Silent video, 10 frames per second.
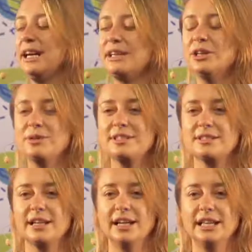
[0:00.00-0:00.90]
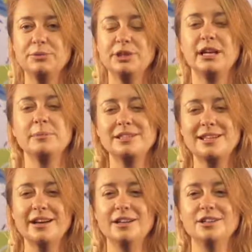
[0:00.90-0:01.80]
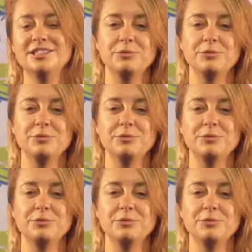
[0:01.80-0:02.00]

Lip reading: I know we are a bit tired and